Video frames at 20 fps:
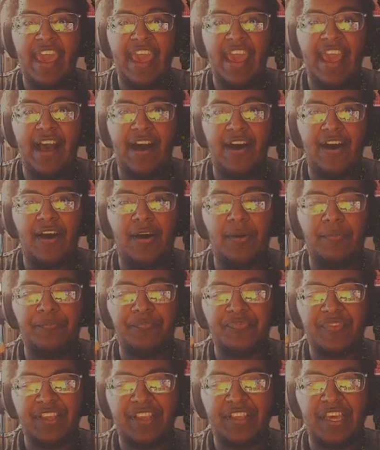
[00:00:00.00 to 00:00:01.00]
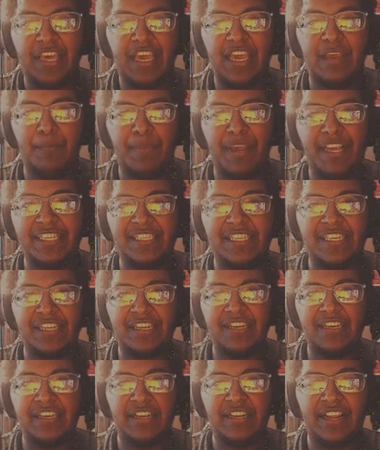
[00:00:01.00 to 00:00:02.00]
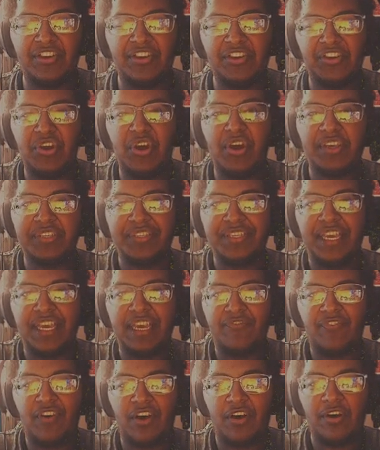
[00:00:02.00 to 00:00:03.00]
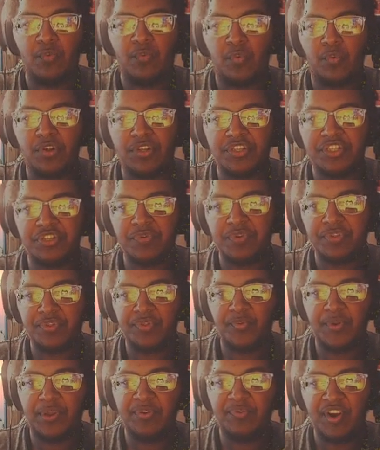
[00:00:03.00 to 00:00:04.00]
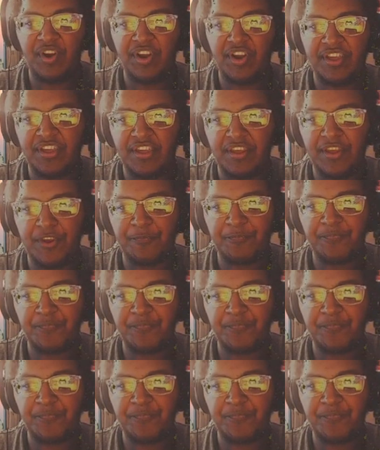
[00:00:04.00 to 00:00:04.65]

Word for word: Um, it basically, like, you know, I say file 1, 2, and 3 right here.